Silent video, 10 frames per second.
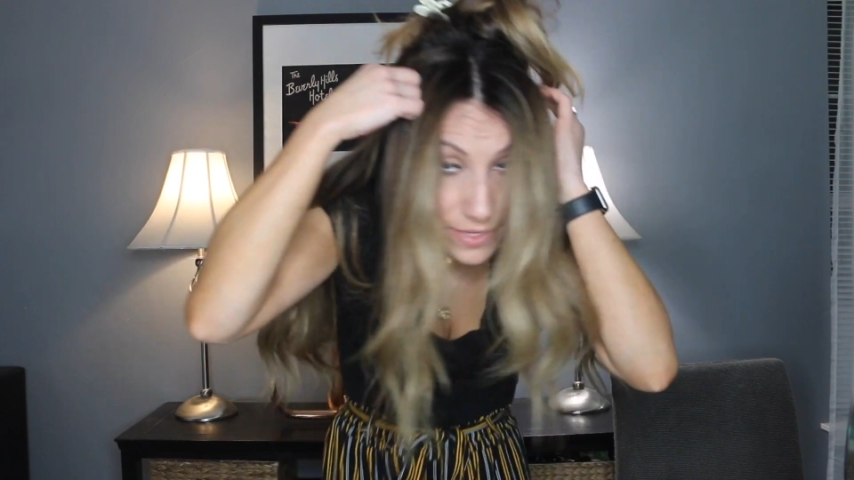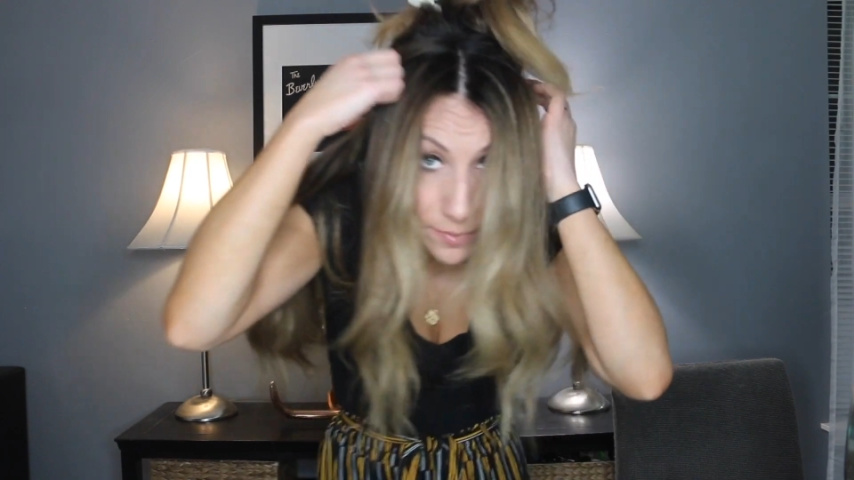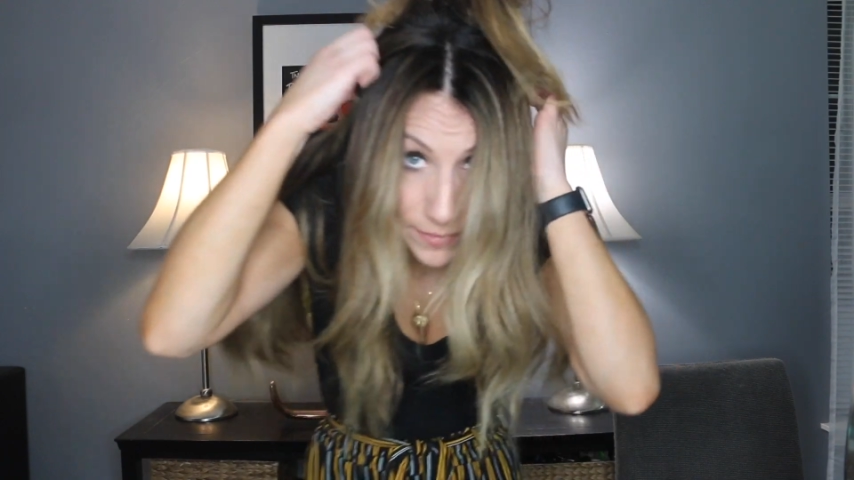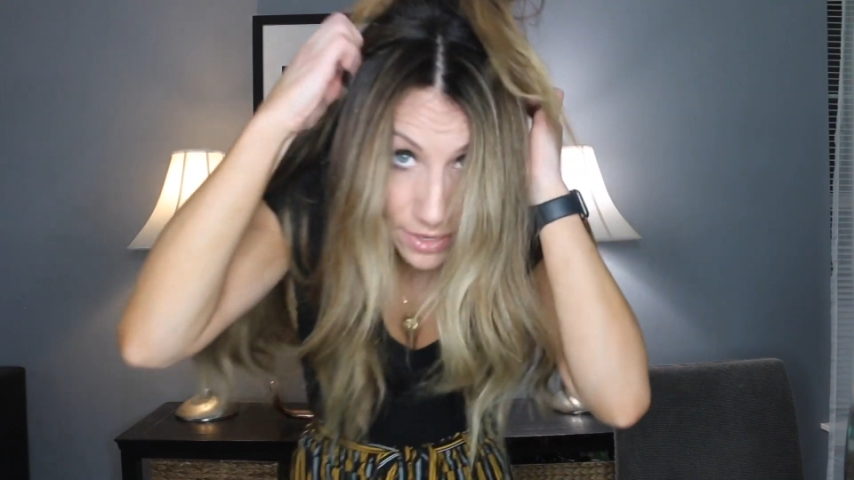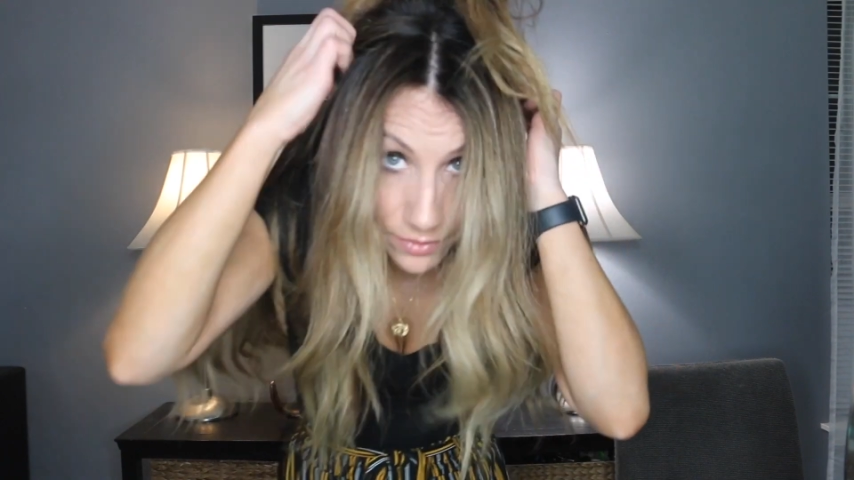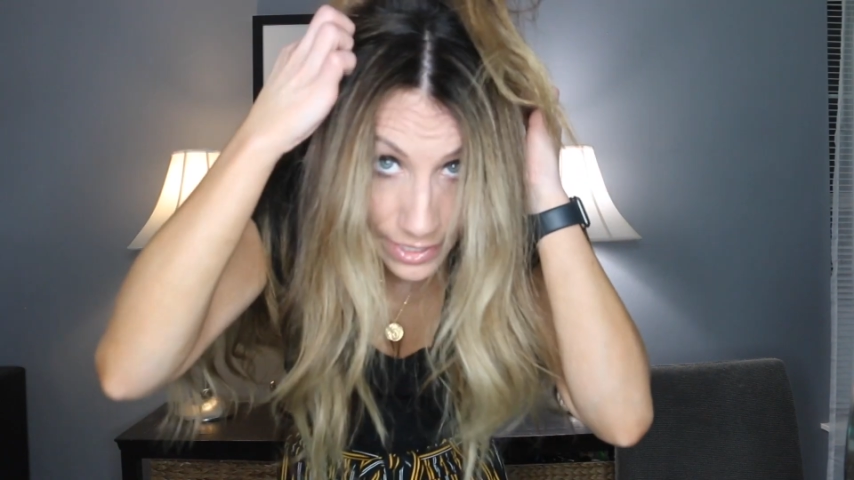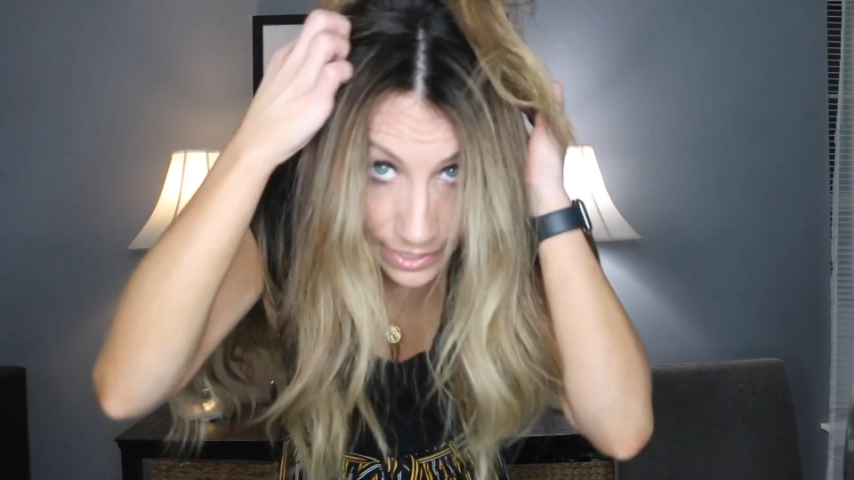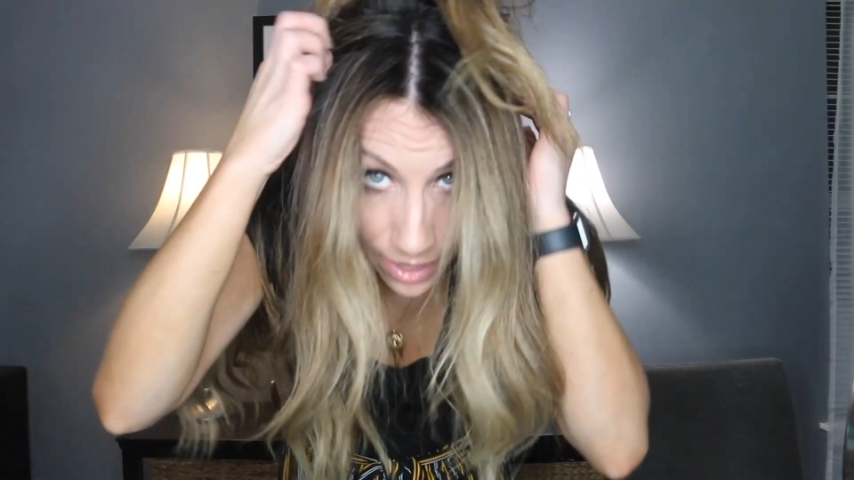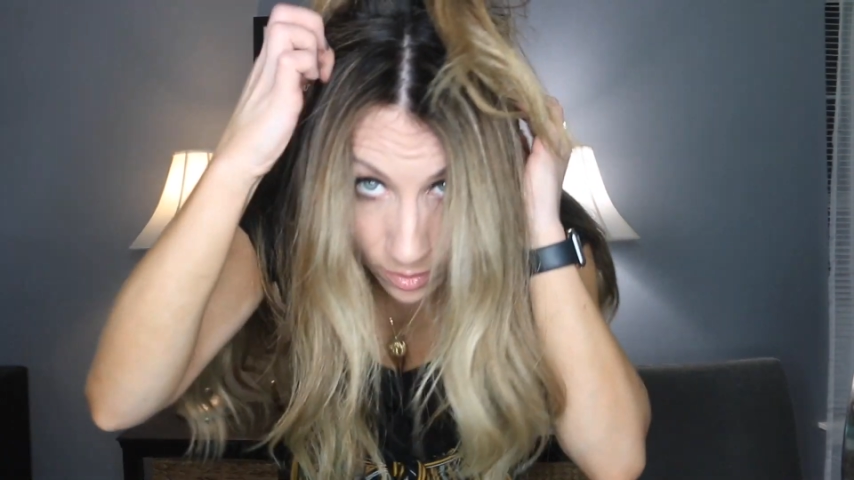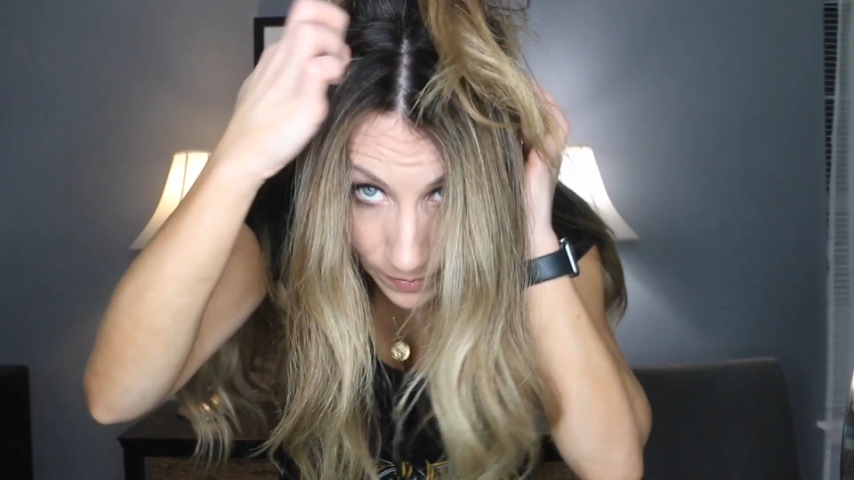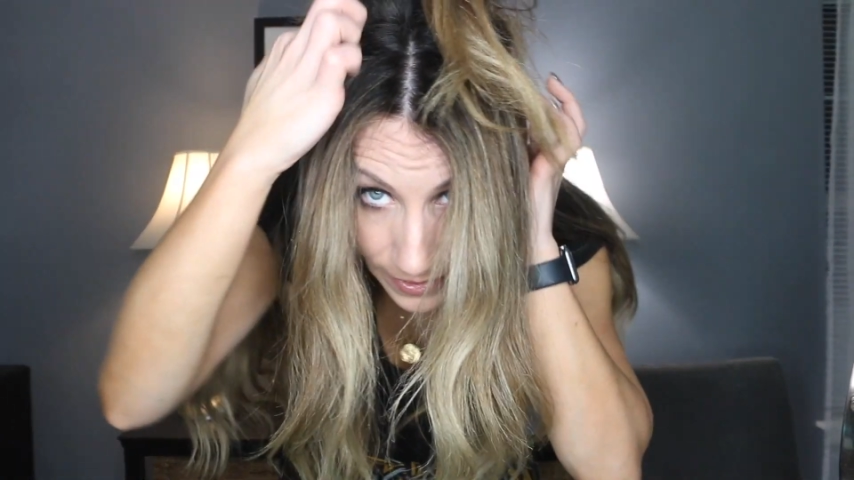be in bed right now,